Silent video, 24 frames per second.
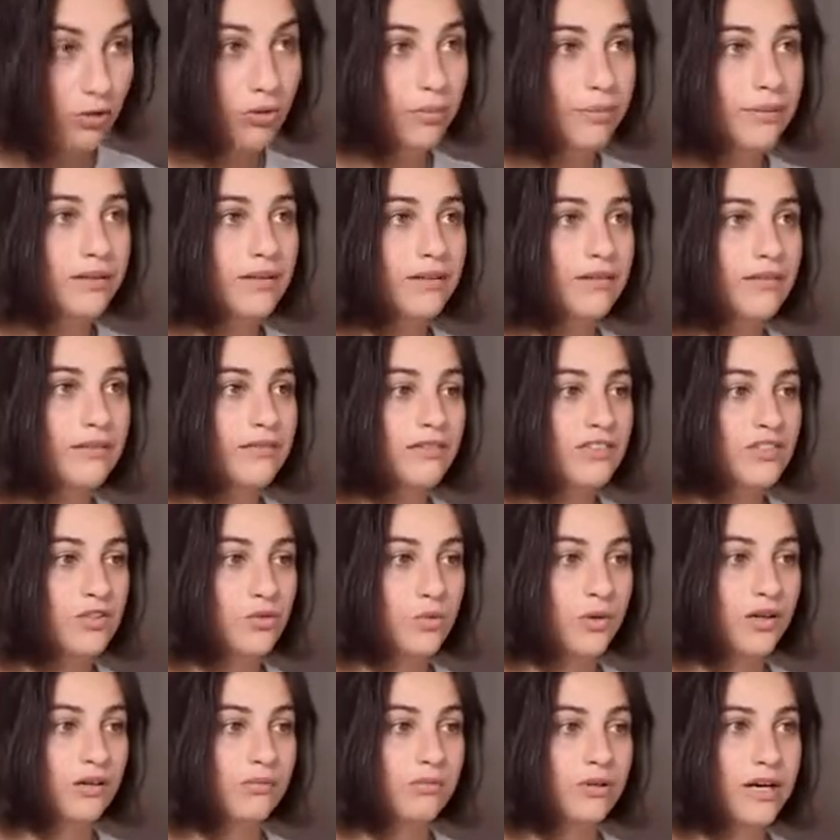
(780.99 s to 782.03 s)
open
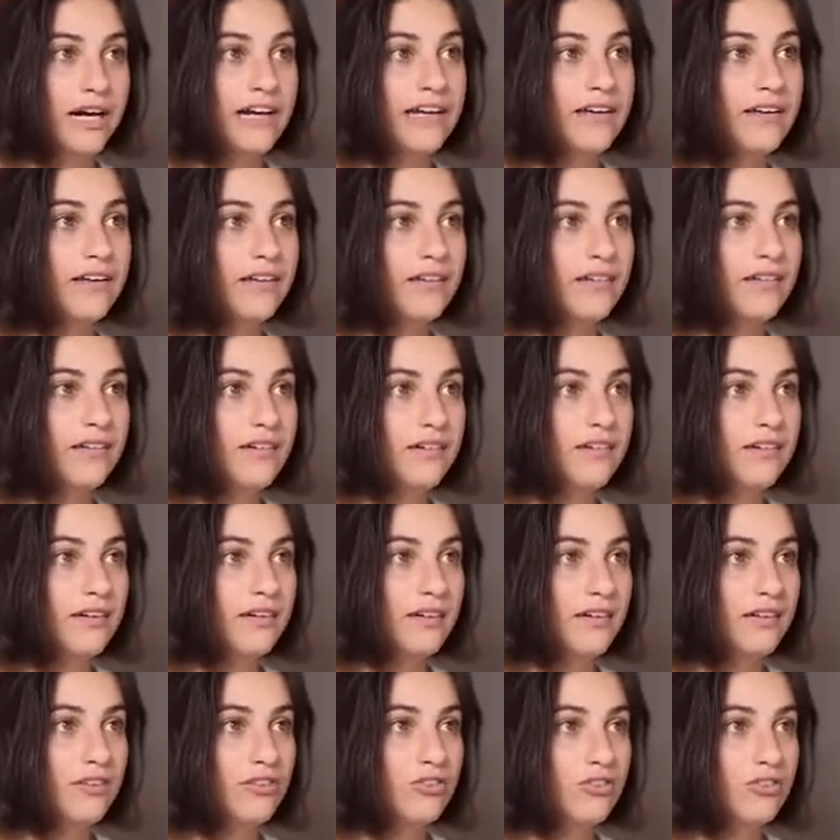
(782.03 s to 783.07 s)
square bracket
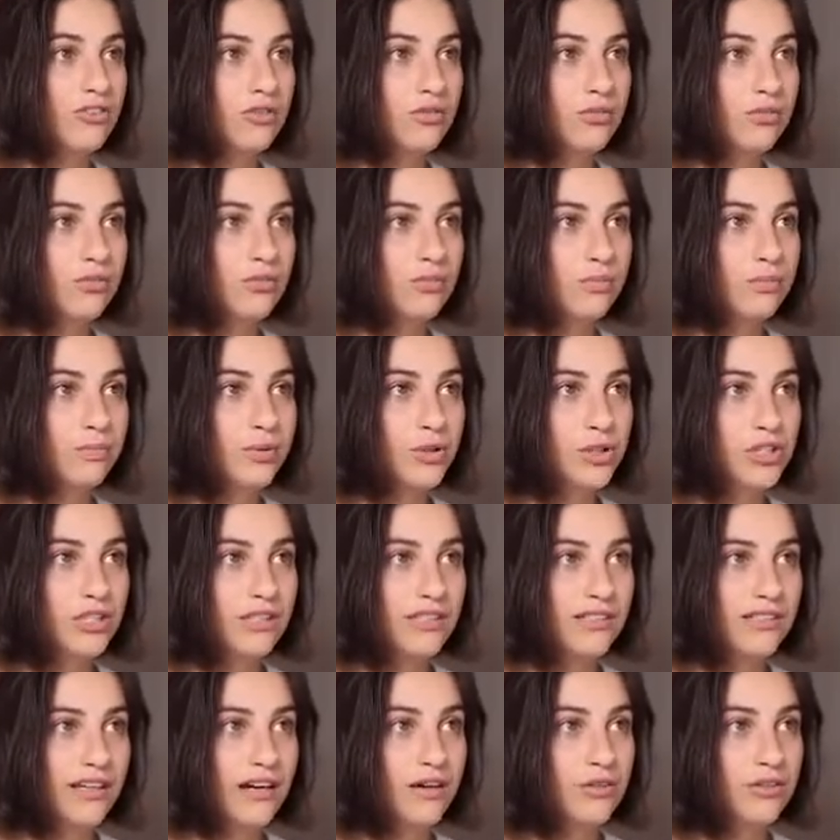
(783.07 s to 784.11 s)
to push
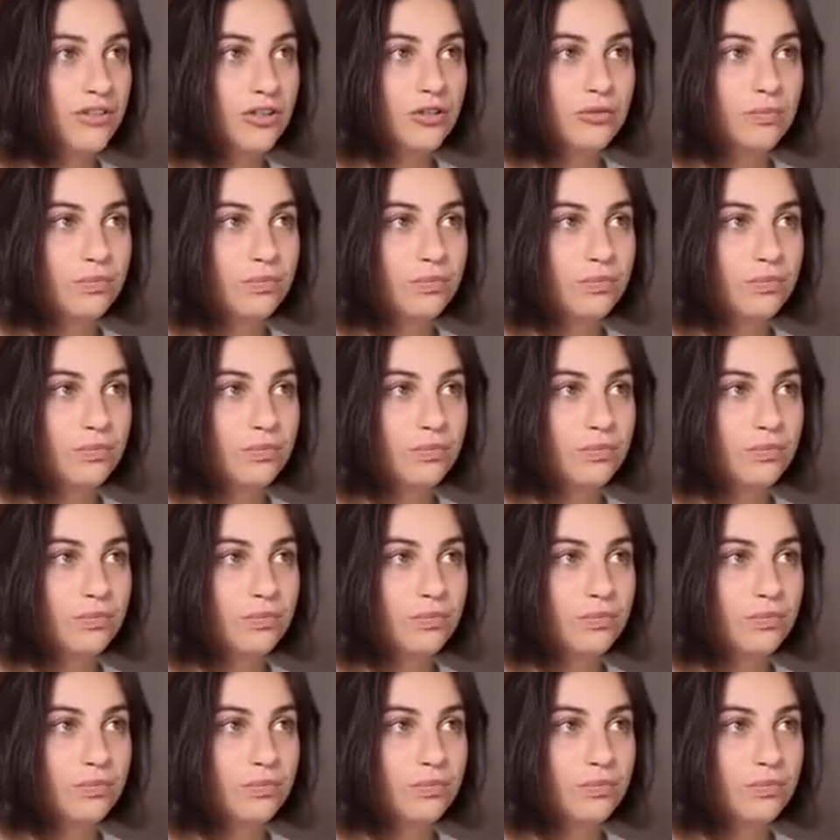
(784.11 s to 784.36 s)
it down.